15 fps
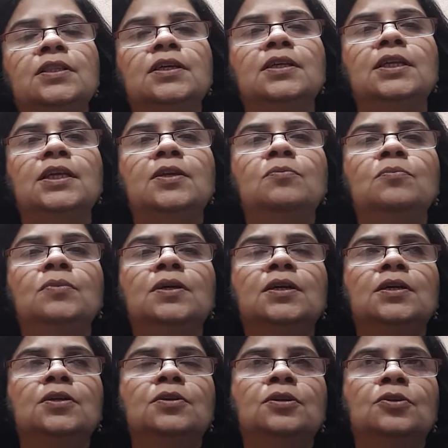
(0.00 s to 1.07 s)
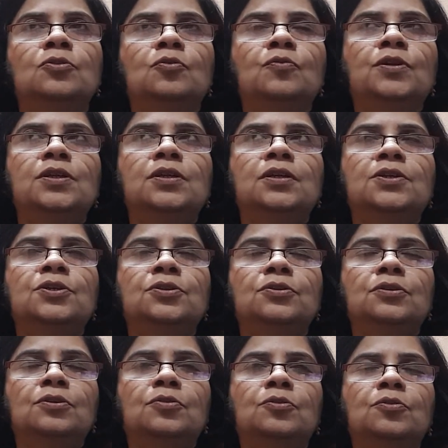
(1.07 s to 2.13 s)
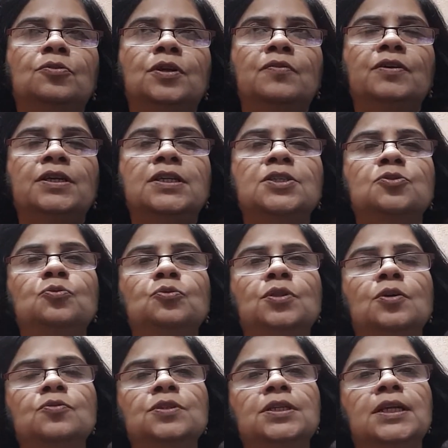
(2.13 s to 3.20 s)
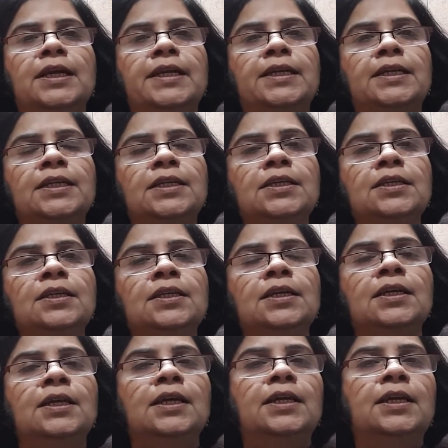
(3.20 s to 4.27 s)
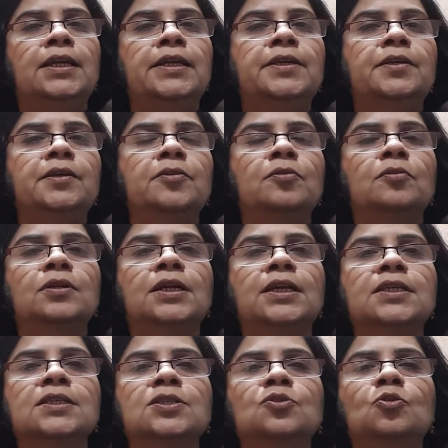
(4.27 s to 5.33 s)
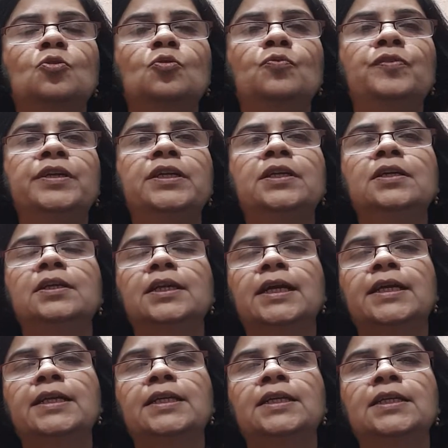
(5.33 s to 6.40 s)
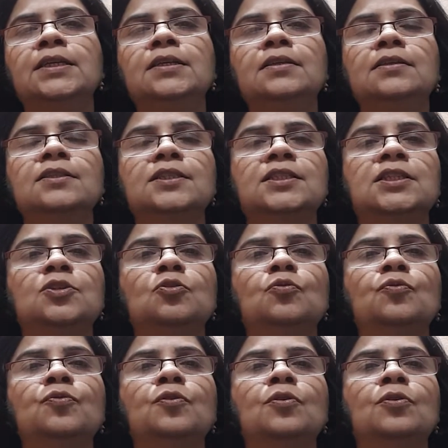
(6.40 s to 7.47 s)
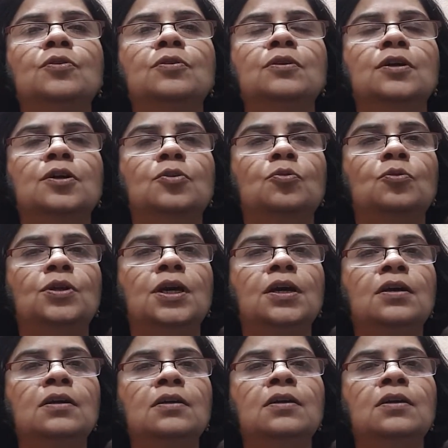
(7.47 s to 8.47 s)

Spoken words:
name novel coronavirus 2019 and later on as COVID 19, CO for corona,